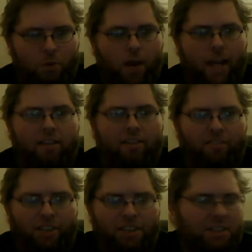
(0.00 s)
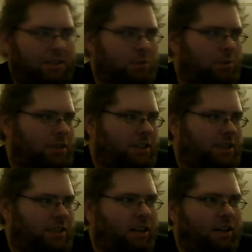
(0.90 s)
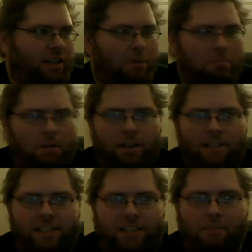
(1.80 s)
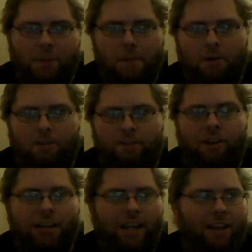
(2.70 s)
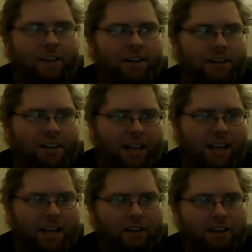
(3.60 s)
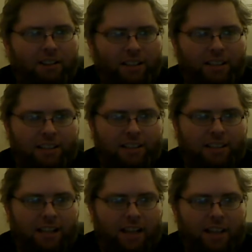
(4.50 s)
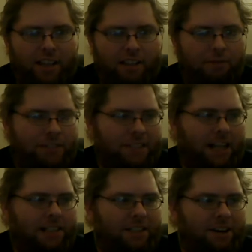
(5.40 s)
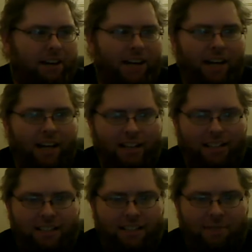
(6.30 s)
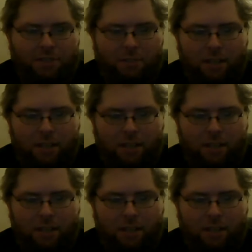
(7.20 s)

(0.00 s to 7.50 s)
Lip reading: waif is what she's called in the book, so that's what people are referring to. The kind of girl that's besides Arya that seems to be